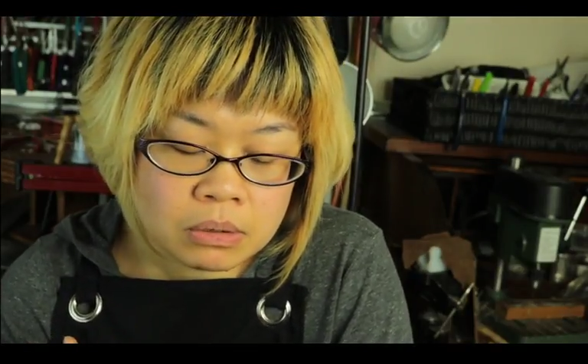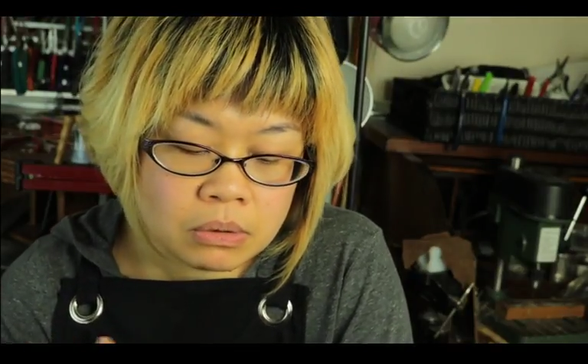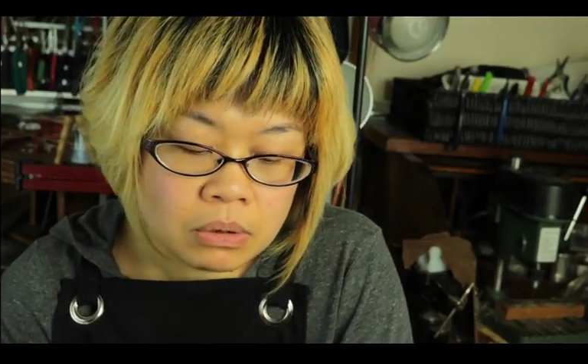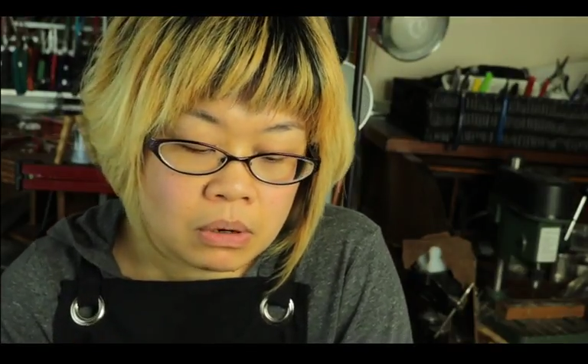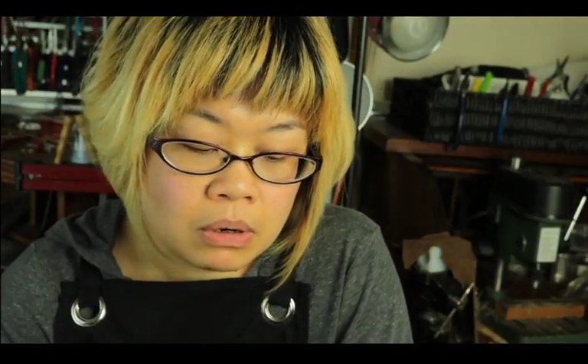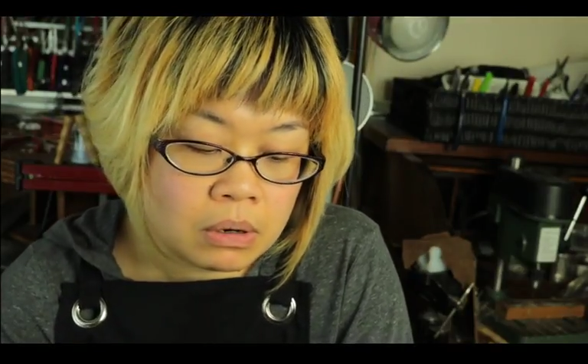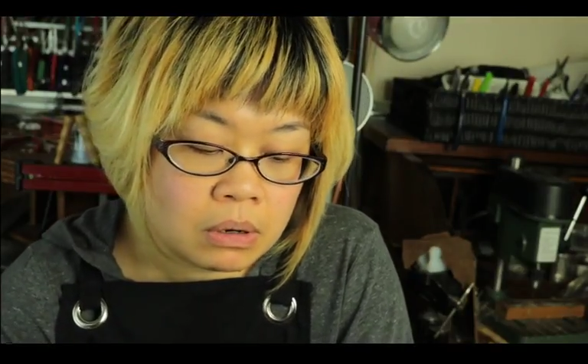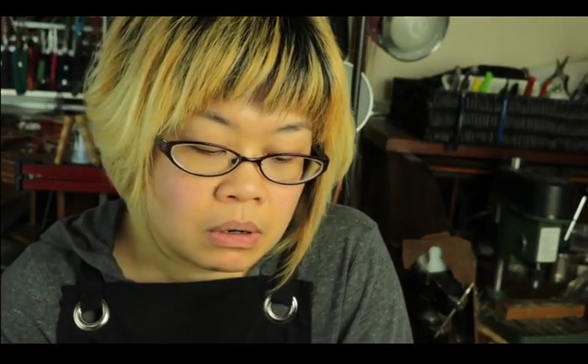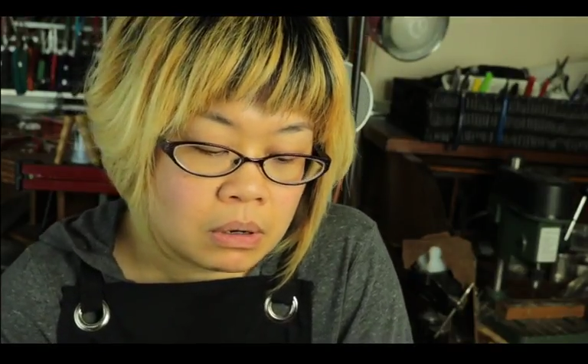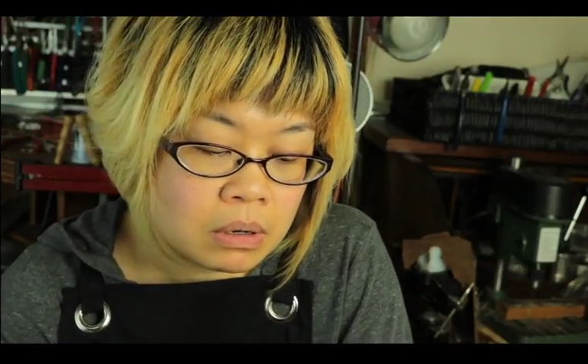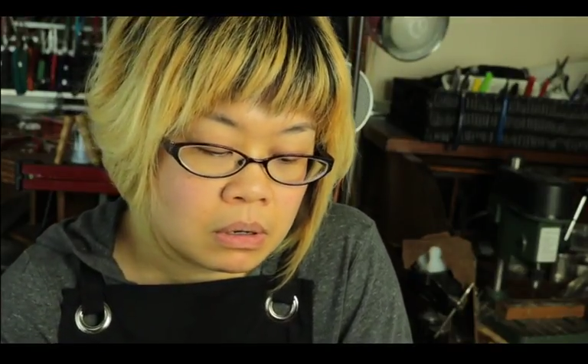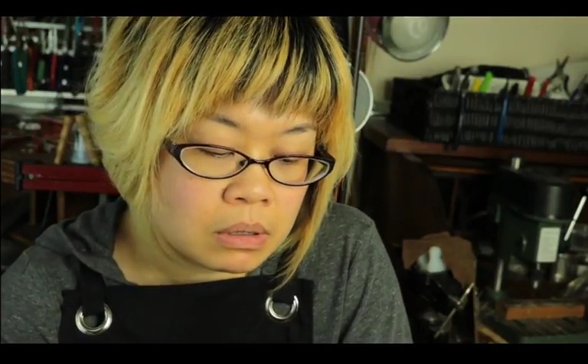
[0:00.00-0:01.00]

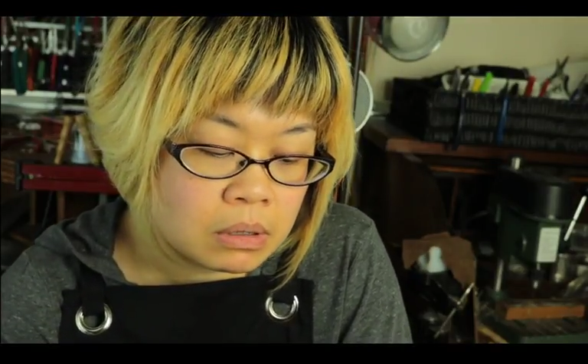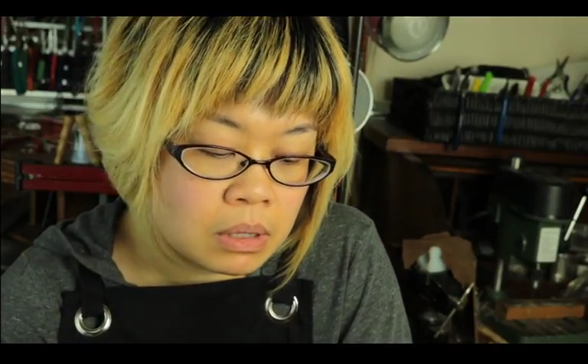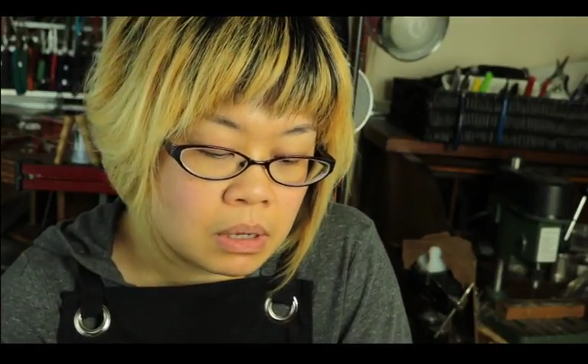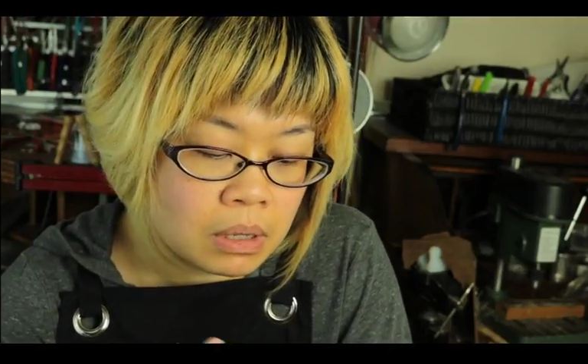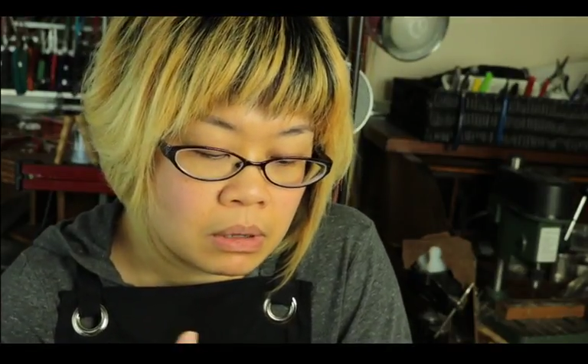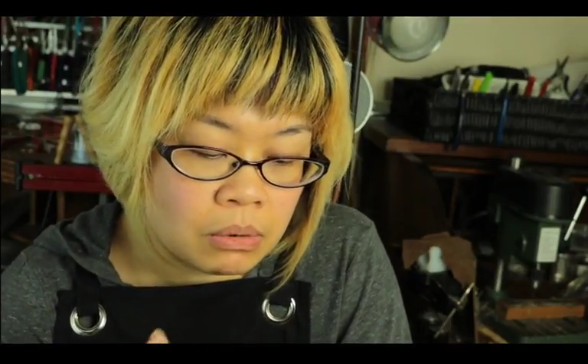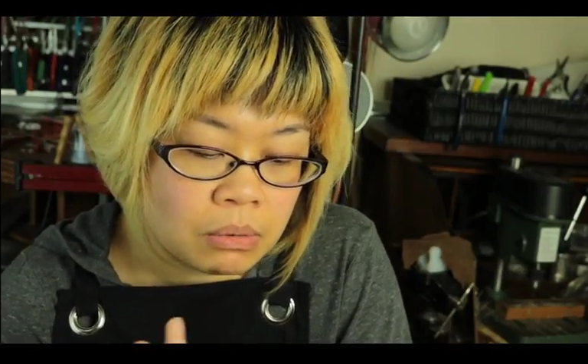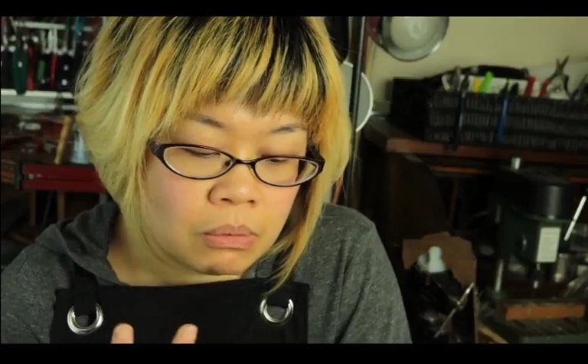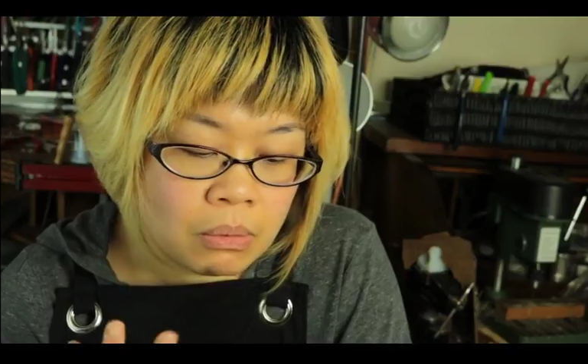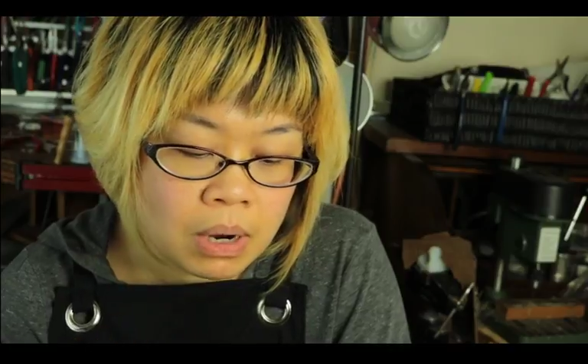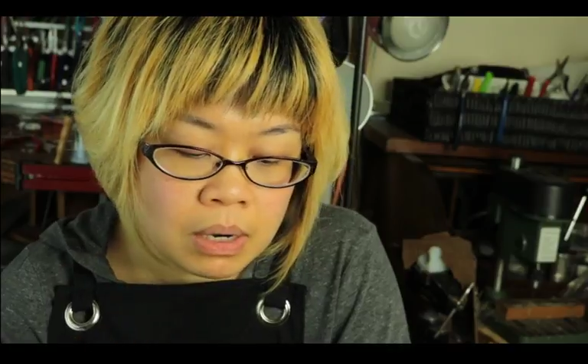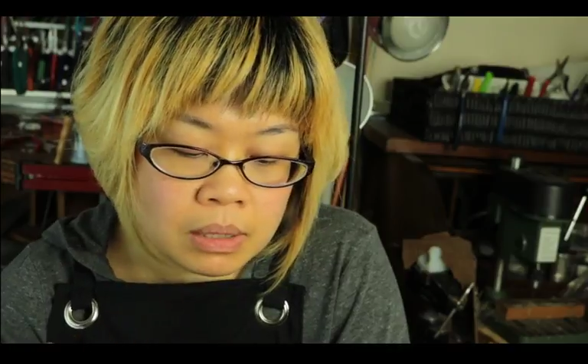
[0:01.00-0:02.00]
Or the other
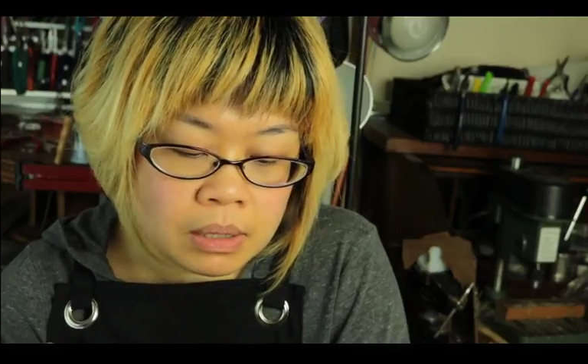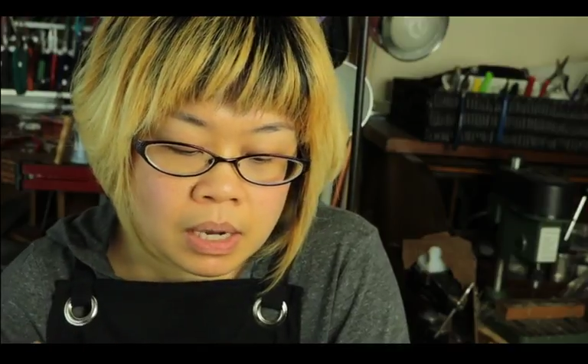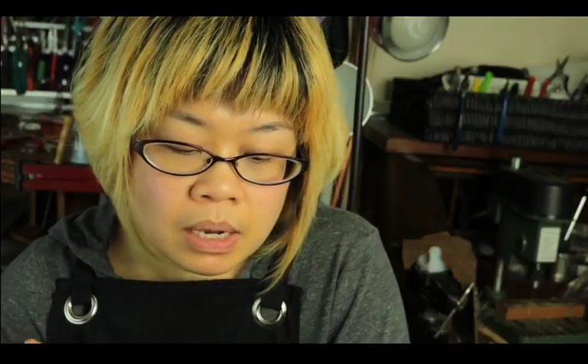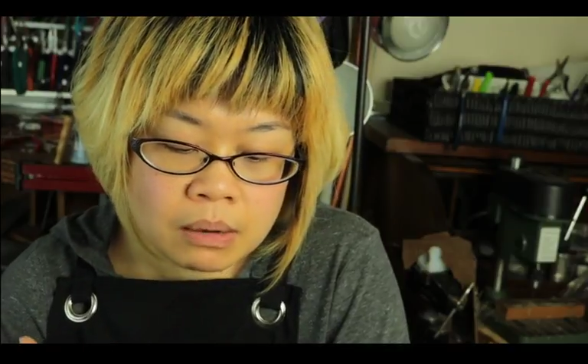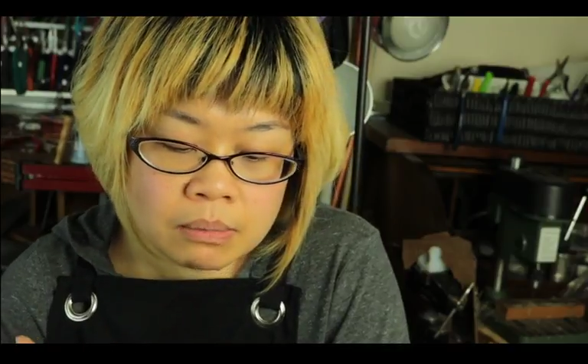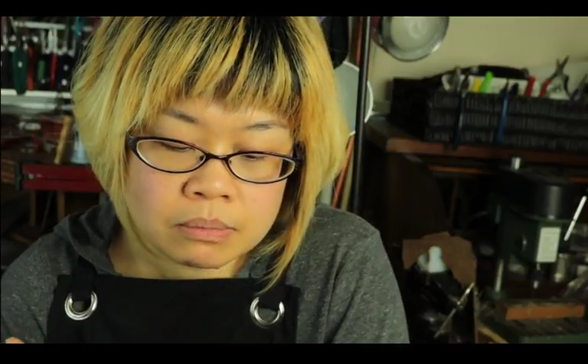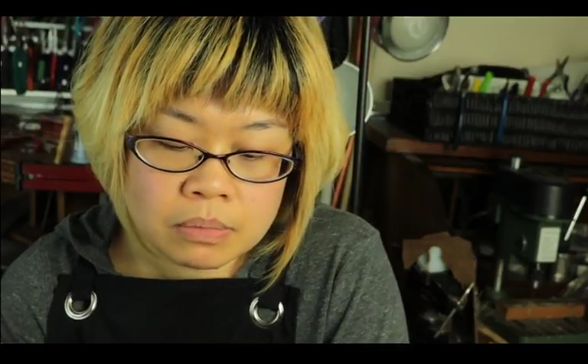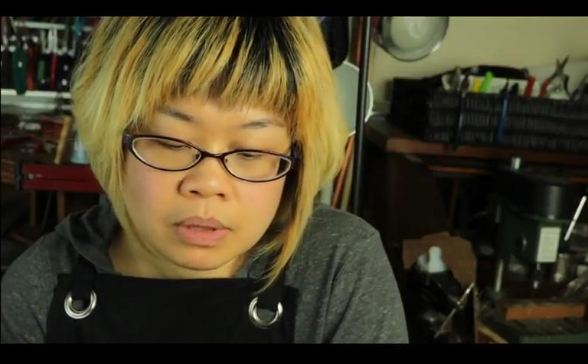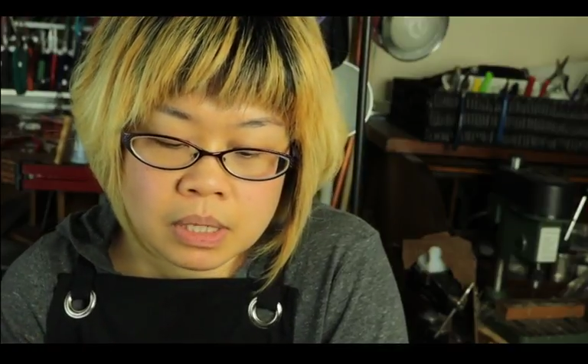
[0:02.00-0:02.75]
one that I'm